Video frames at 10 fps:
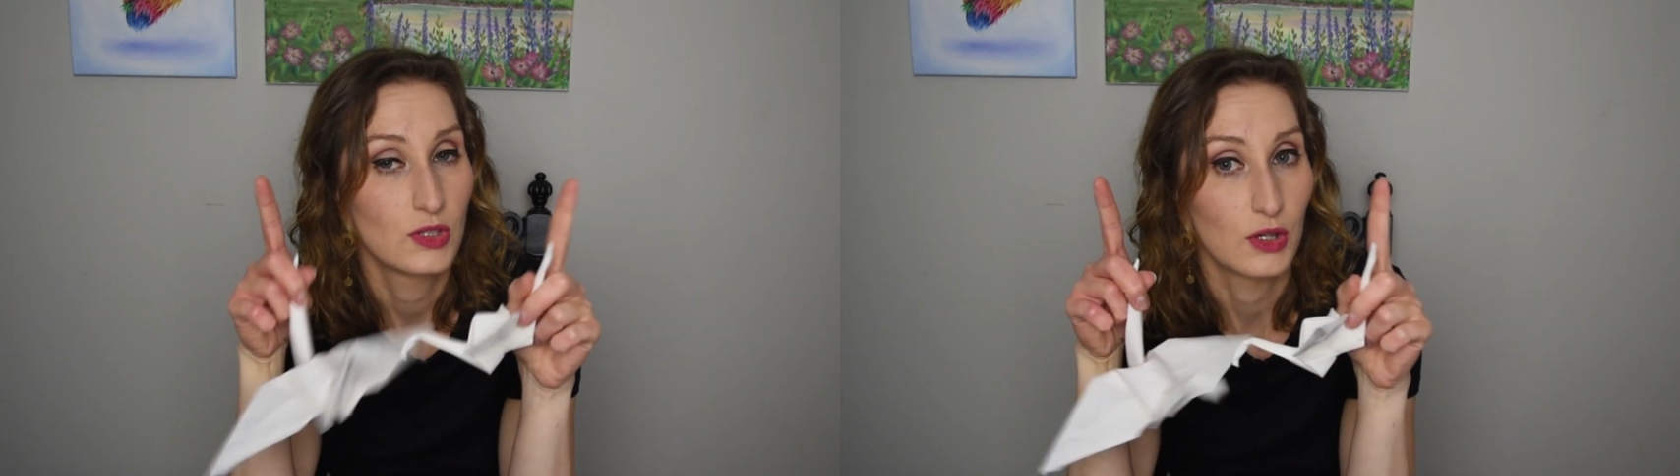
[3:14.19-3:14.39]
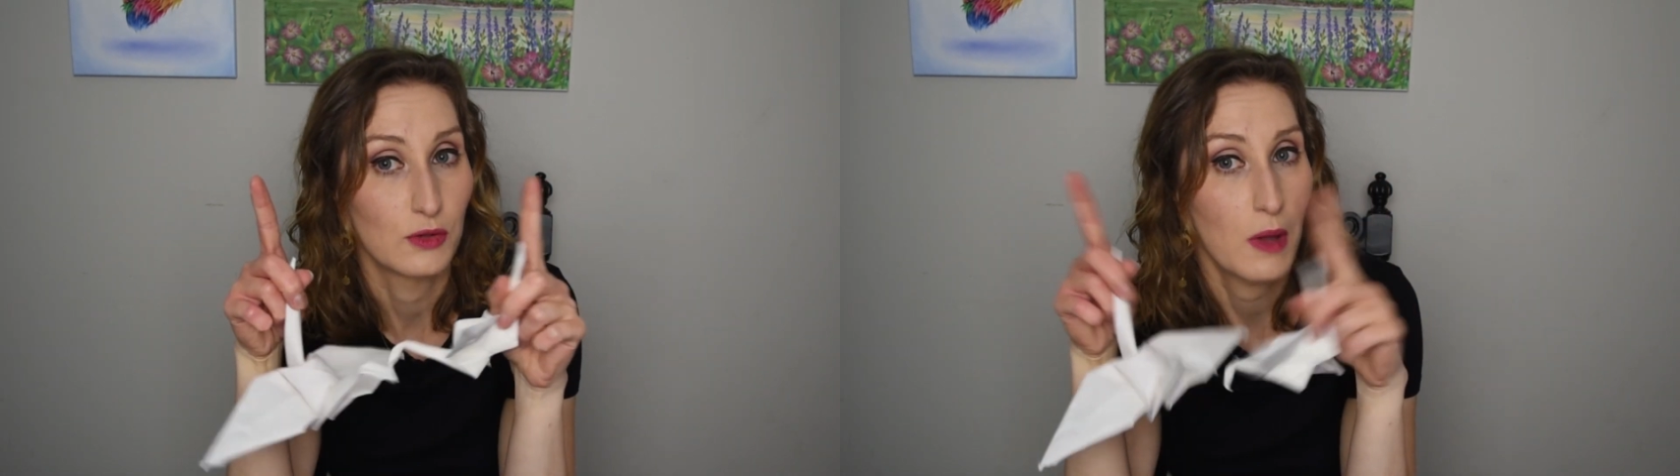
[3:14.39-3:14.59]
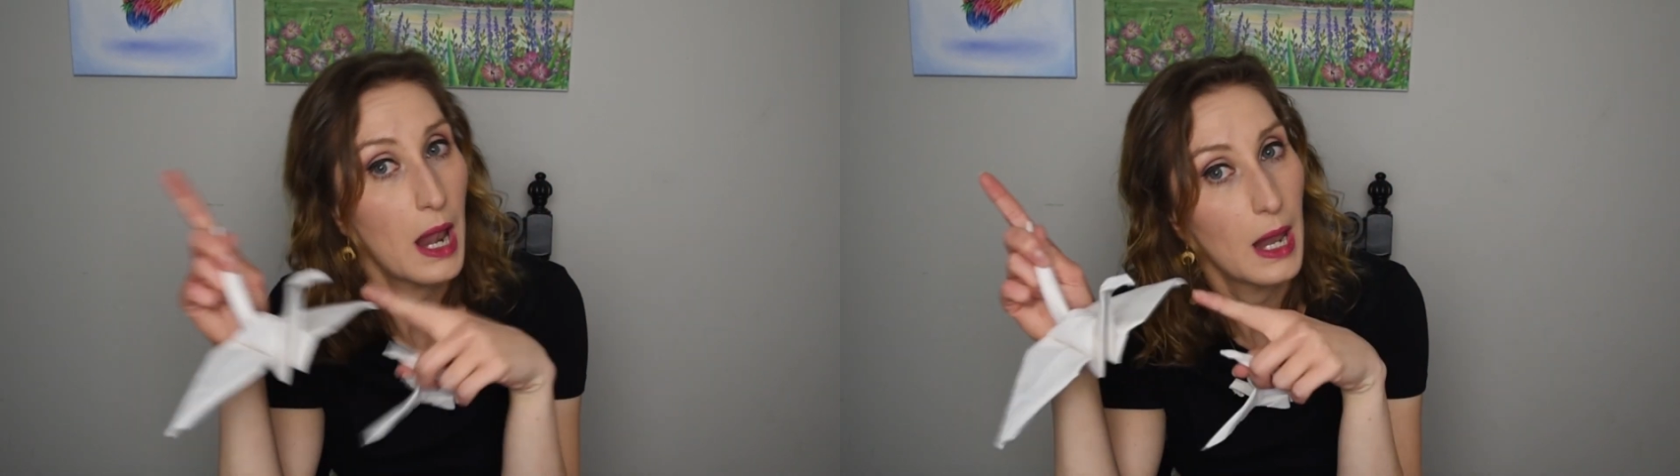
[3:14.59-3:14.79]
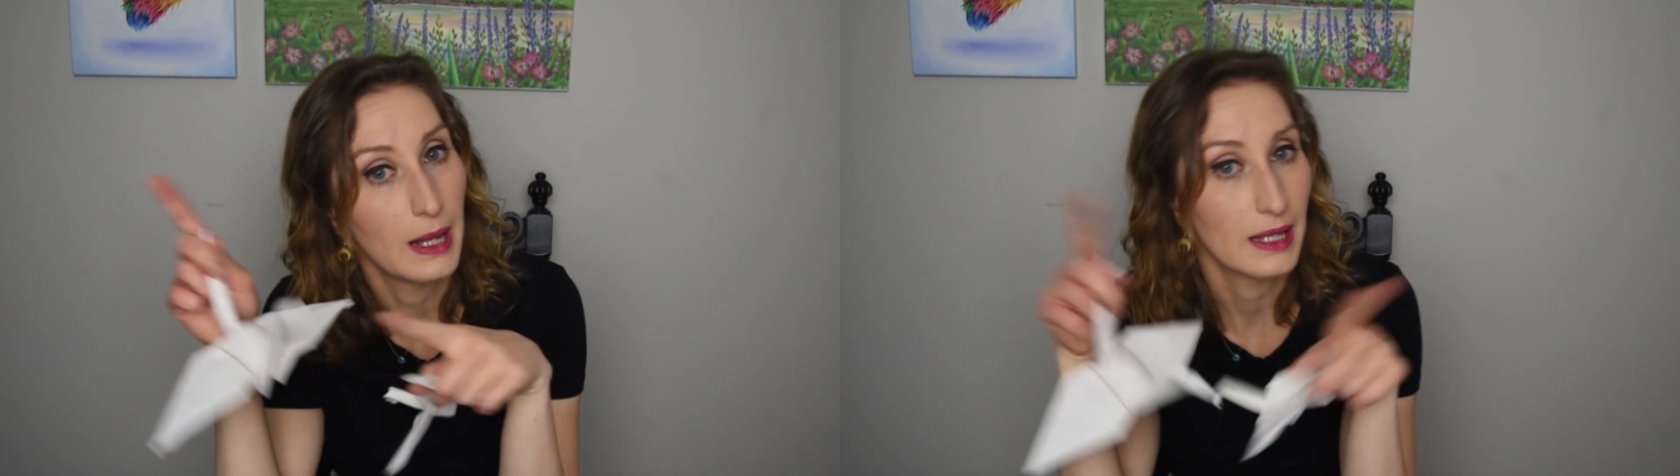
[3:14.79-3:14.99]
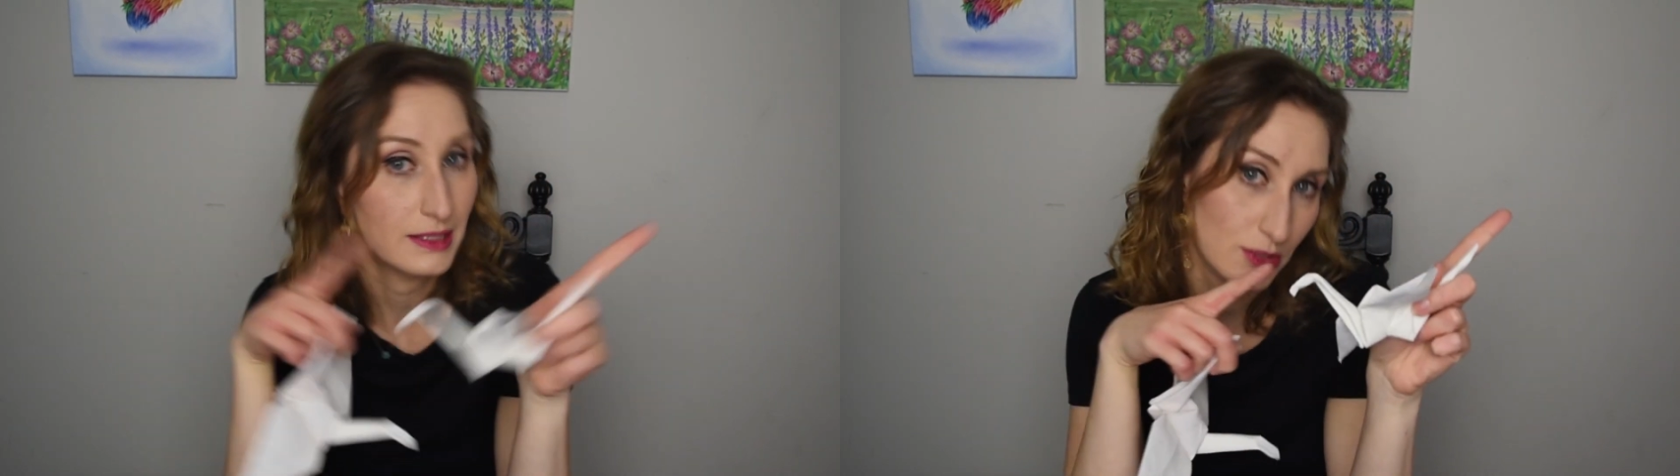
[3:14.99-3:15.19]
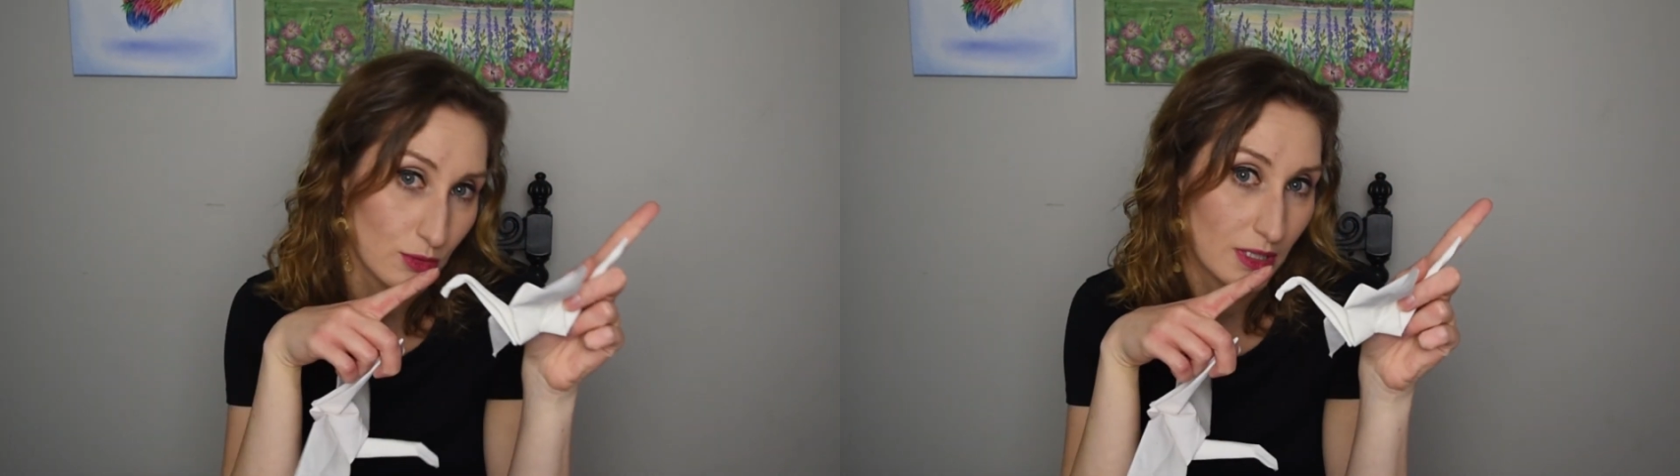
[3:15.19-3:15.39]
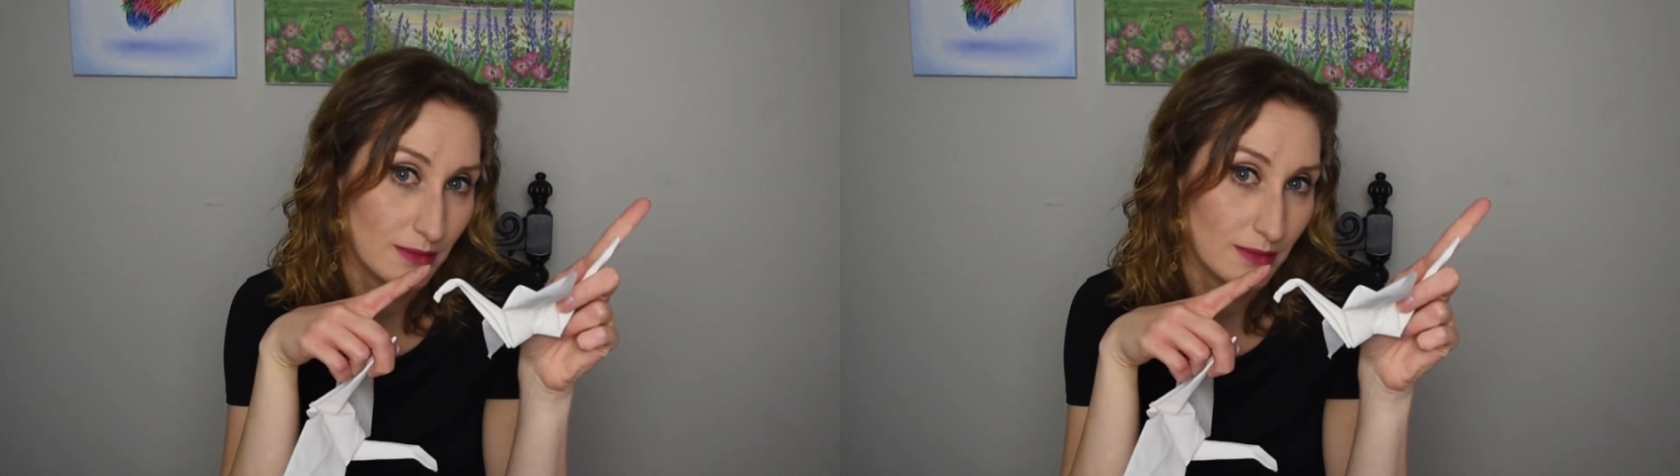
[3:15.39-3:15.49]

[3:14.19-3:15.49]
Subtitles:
So let's do